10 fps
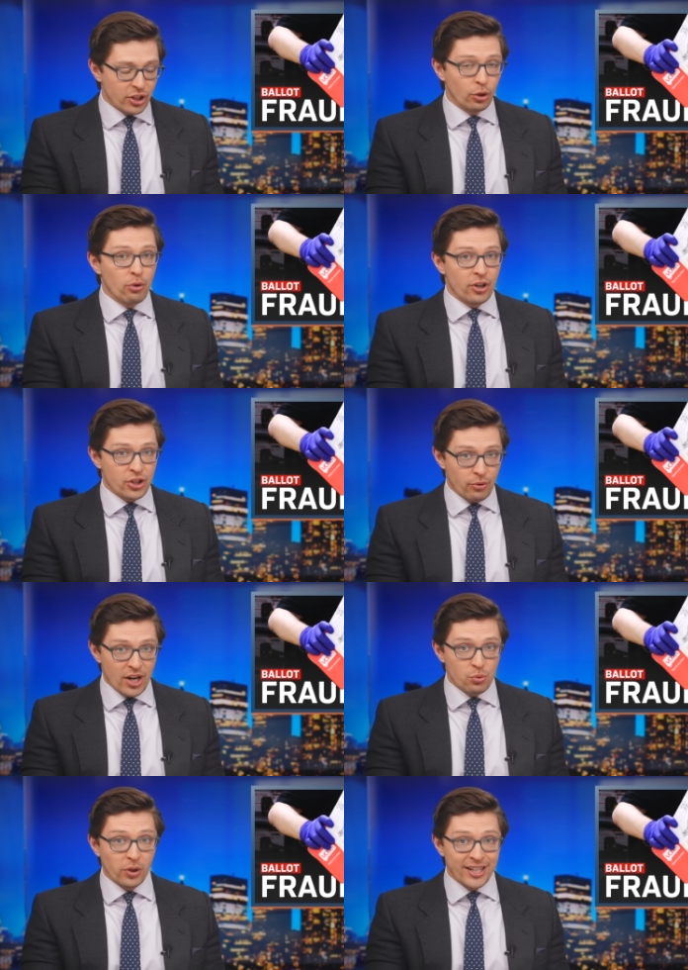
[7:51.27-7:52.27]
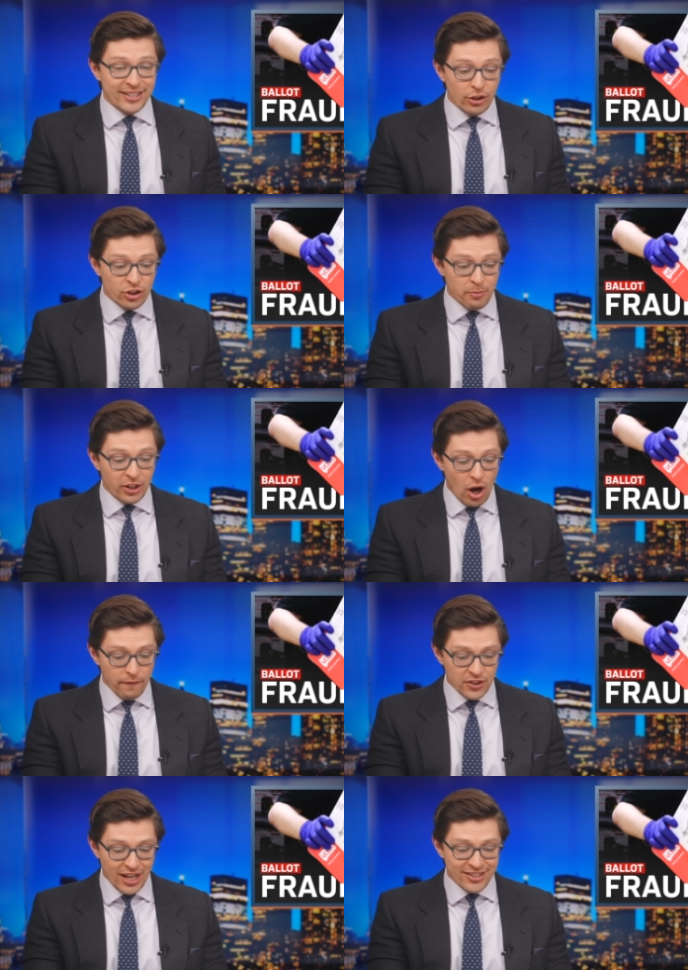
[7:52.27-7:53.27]
Gloria Torres will continue to be in
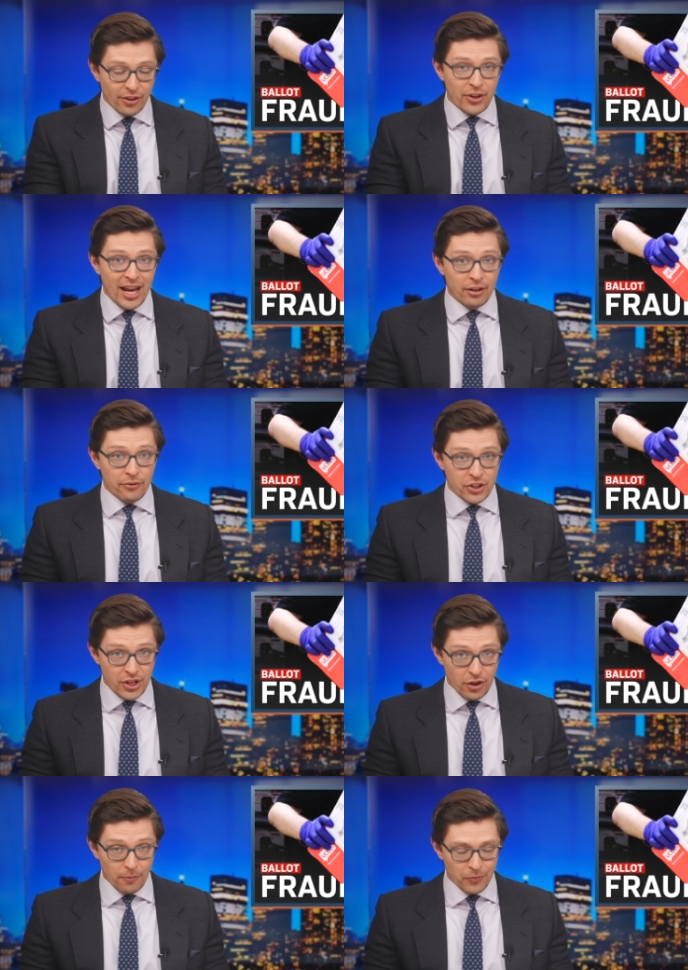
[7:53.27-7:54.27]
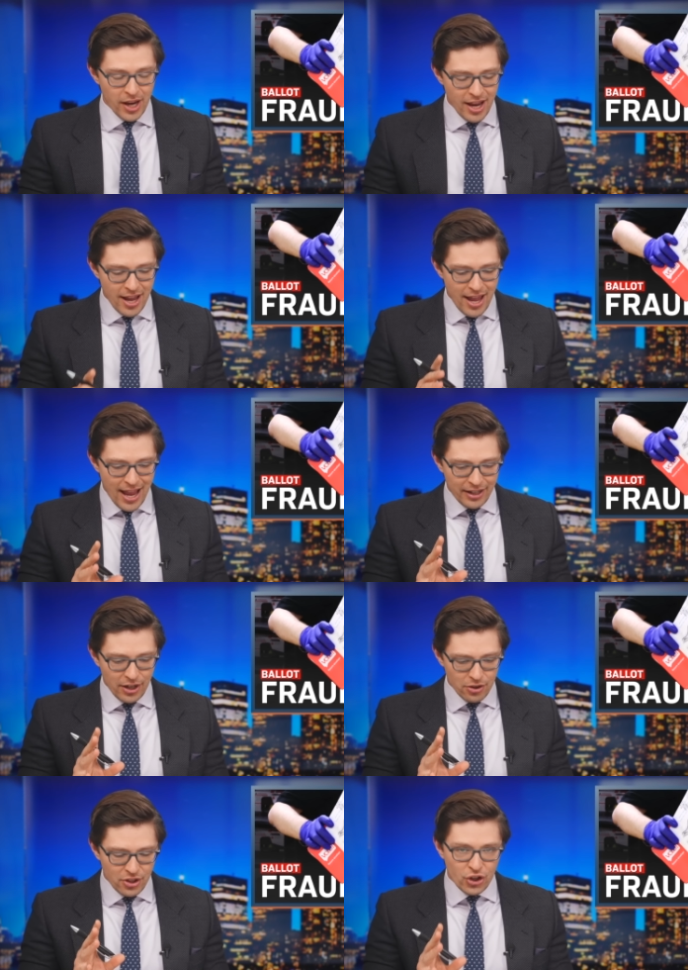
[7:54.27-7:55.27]
office until the end of this year. And
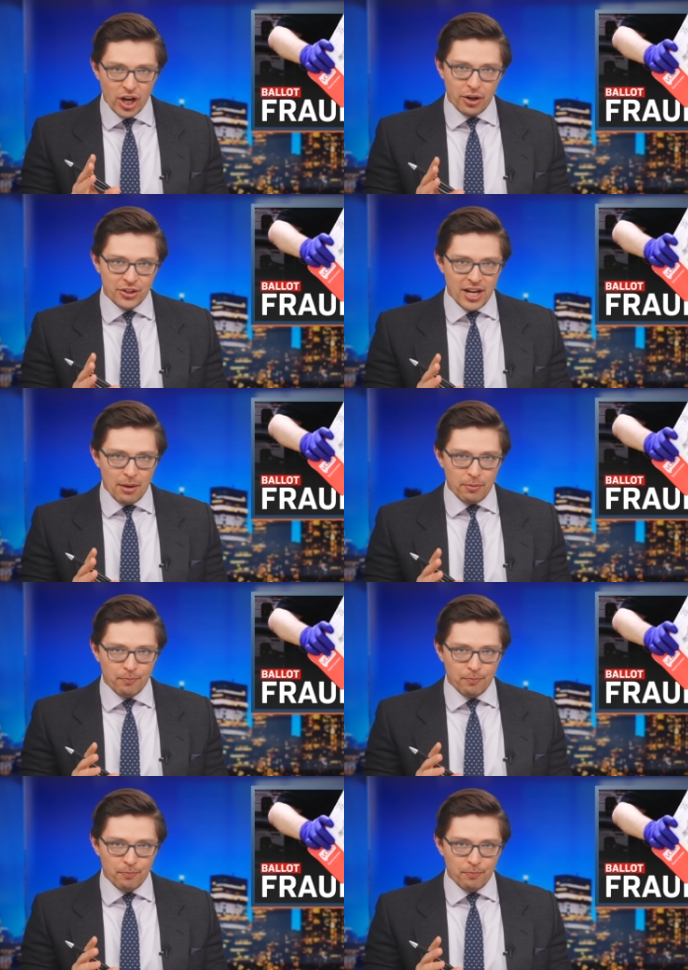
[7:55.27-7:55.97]
here's the cherry on top.